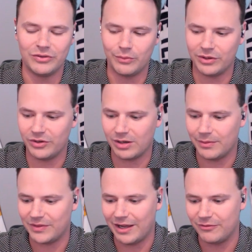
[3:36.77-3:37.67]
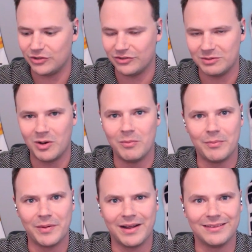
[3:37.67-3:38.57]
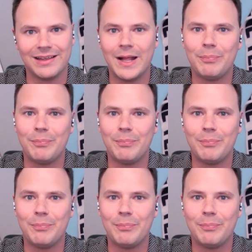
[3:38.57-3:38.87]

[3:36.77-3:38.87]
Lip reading: So I want to talk about that for just a moment because